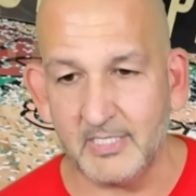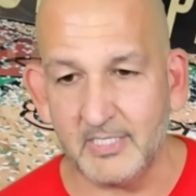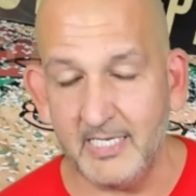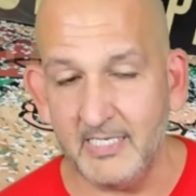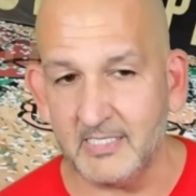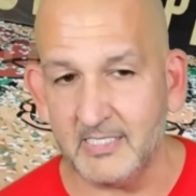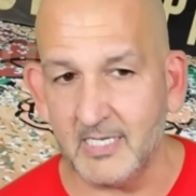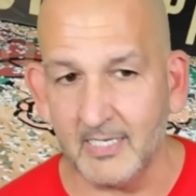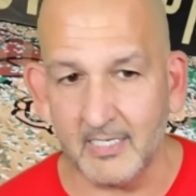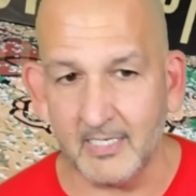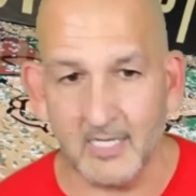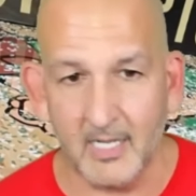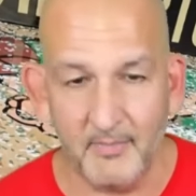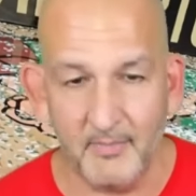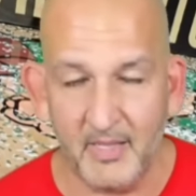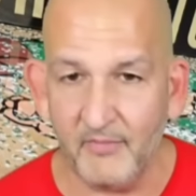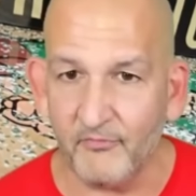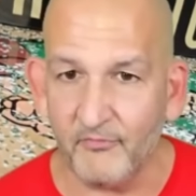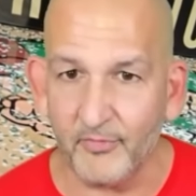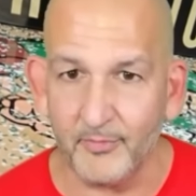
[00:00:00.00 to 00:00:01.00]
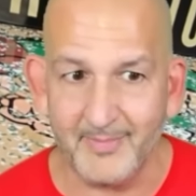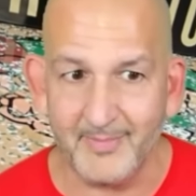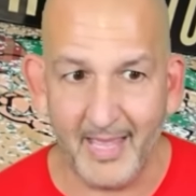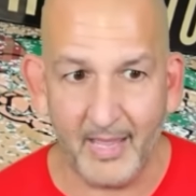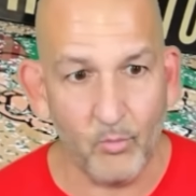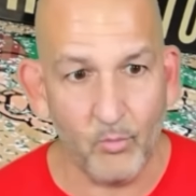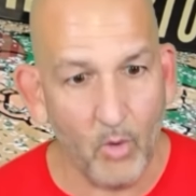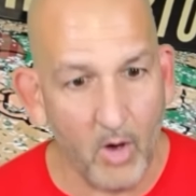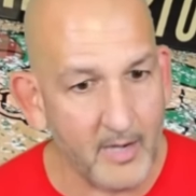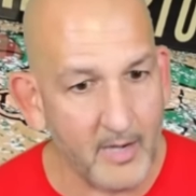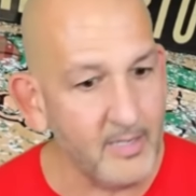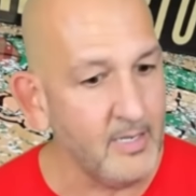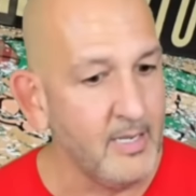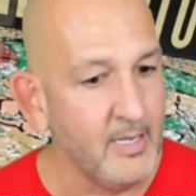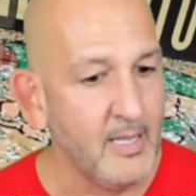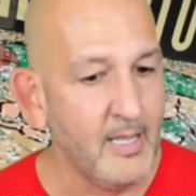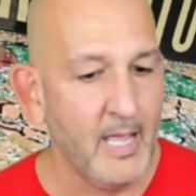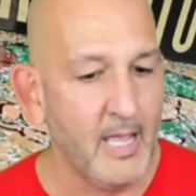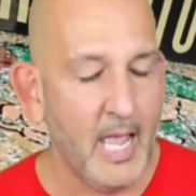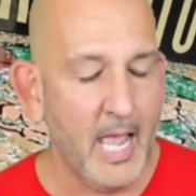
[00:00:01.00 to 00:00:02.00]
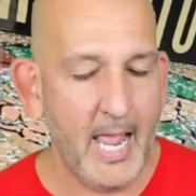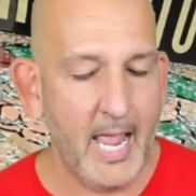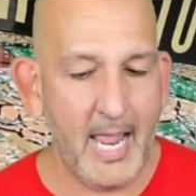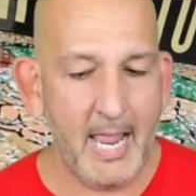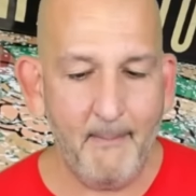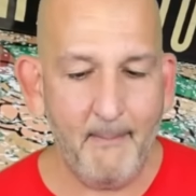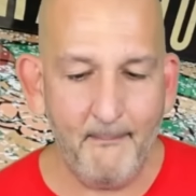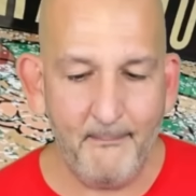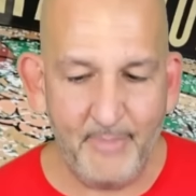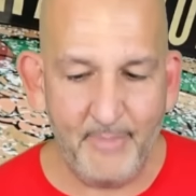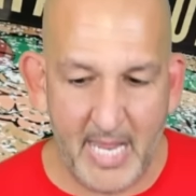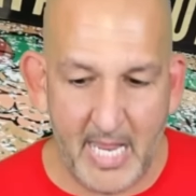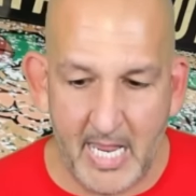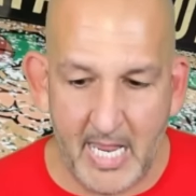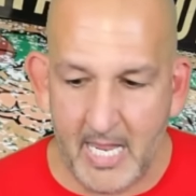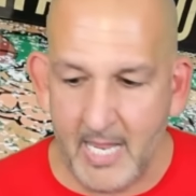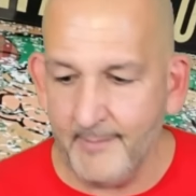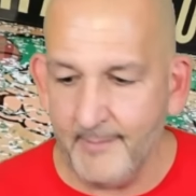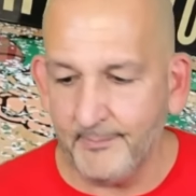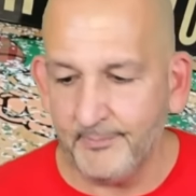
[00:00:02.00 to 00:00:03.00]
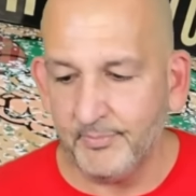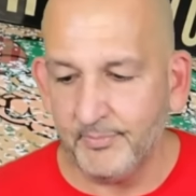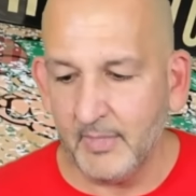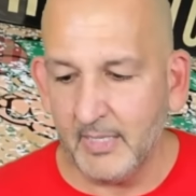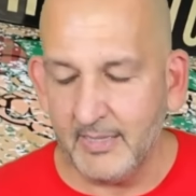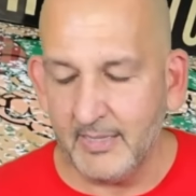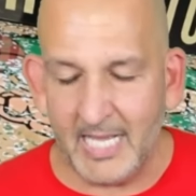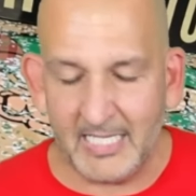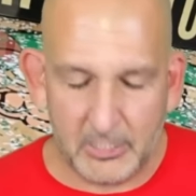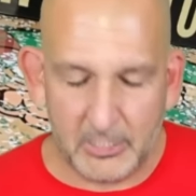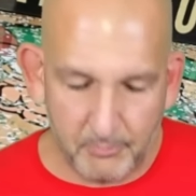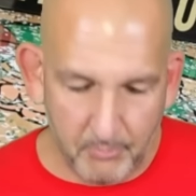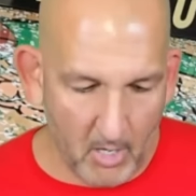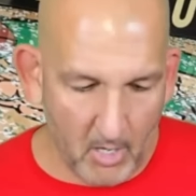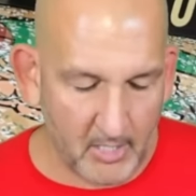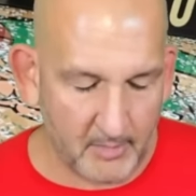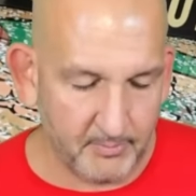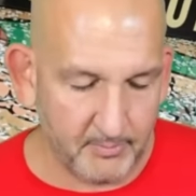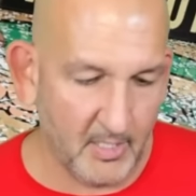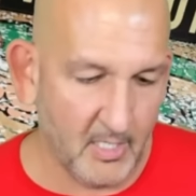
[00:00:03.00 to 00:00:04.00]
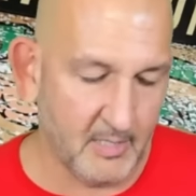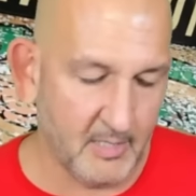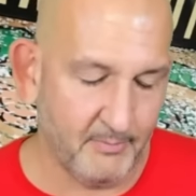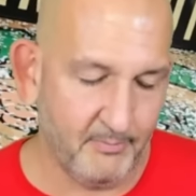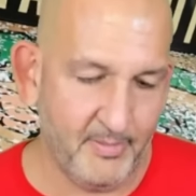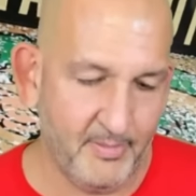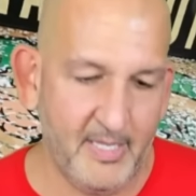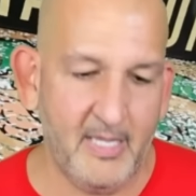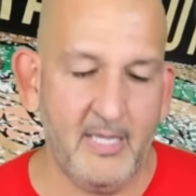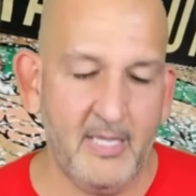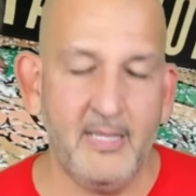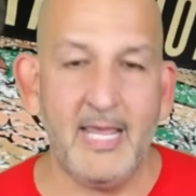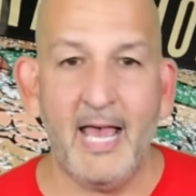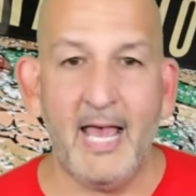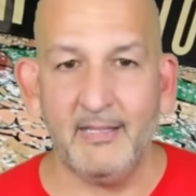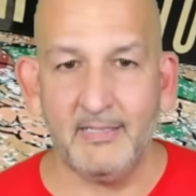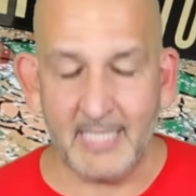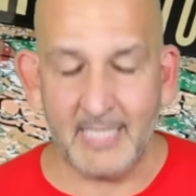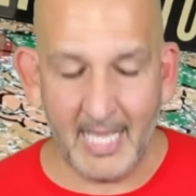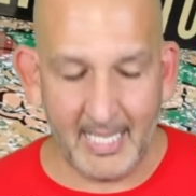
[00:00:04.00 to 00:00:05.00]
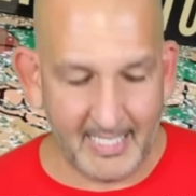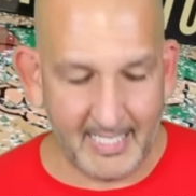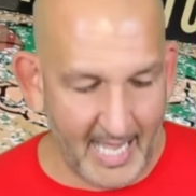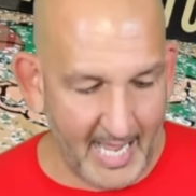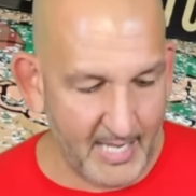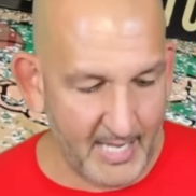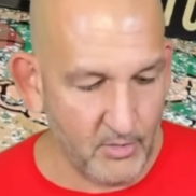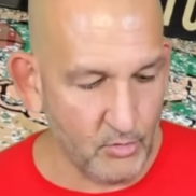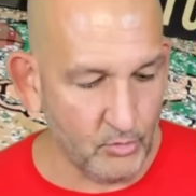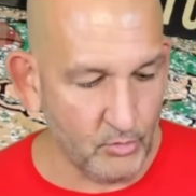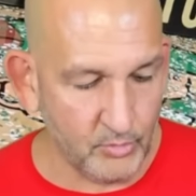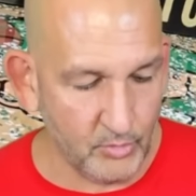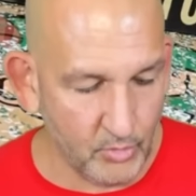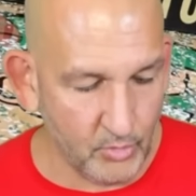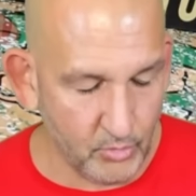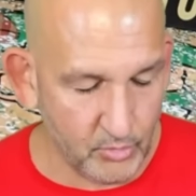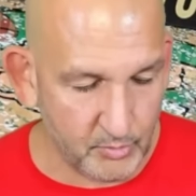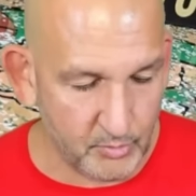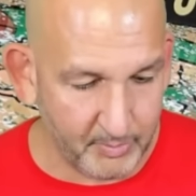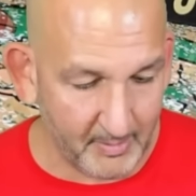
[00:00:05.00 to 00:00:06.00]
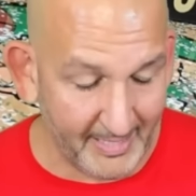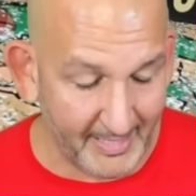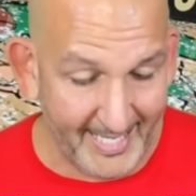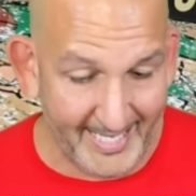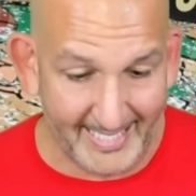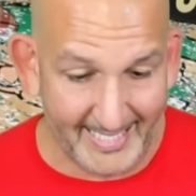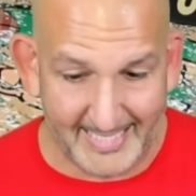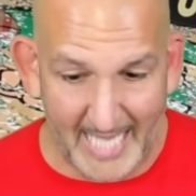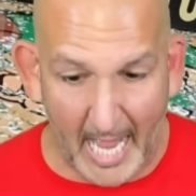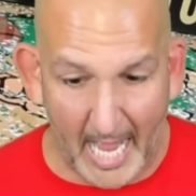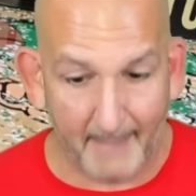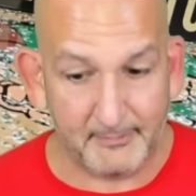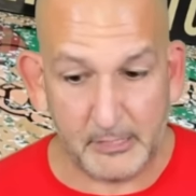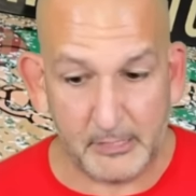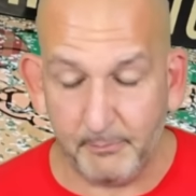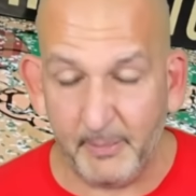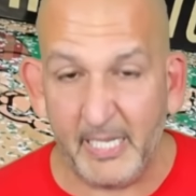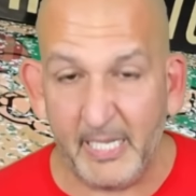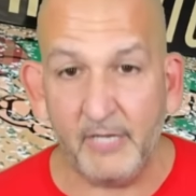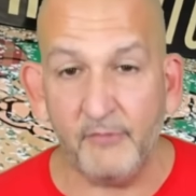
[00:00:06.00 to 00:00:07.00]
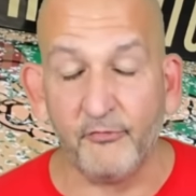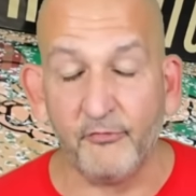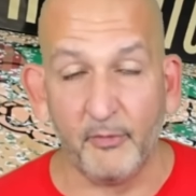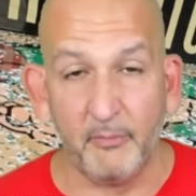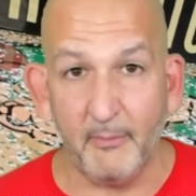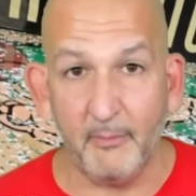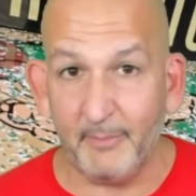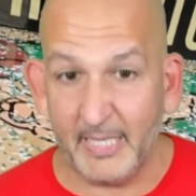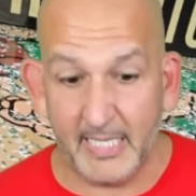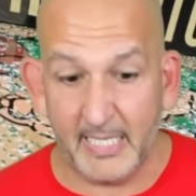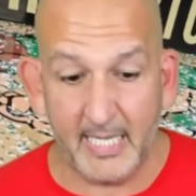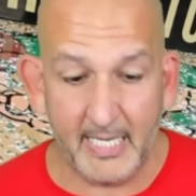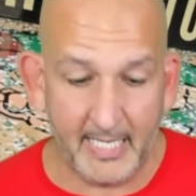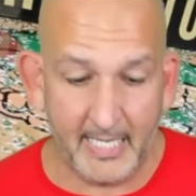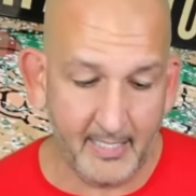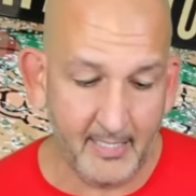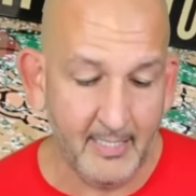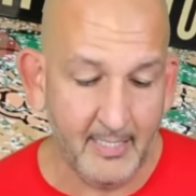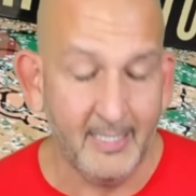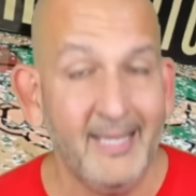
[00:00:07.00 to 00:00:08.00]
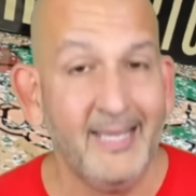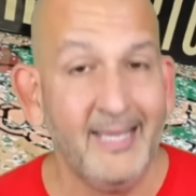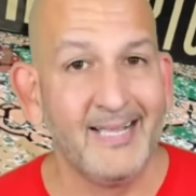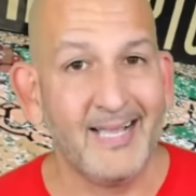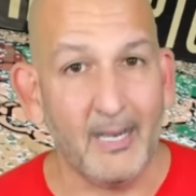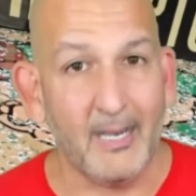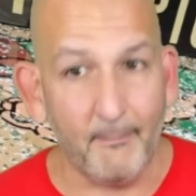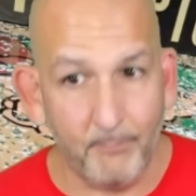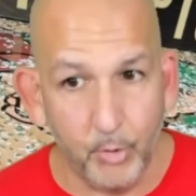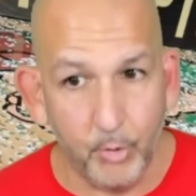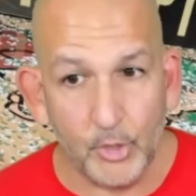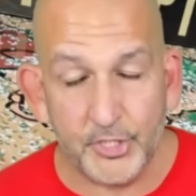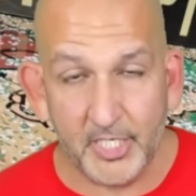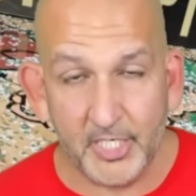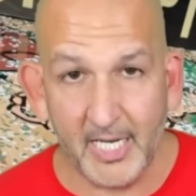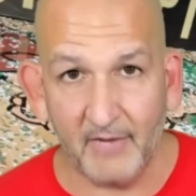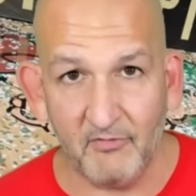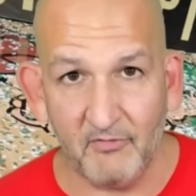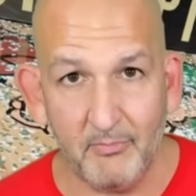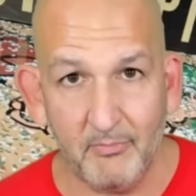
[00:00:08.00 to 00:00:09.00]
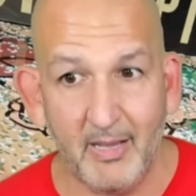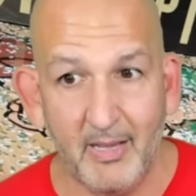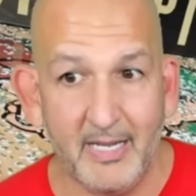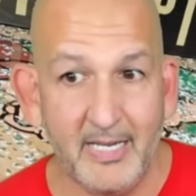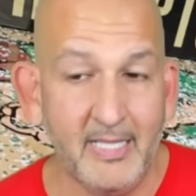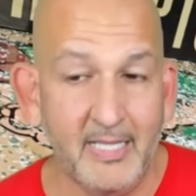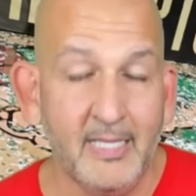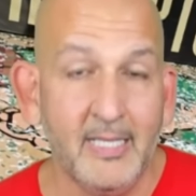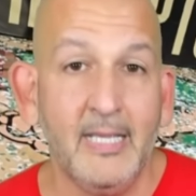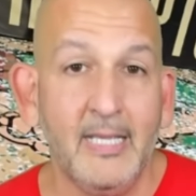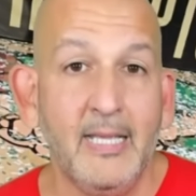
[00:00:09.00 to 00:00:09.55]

He's going to come in from day one and be that spark plug, be that that guy who who's playing at top speed from the beginning, kind of pushing everybody.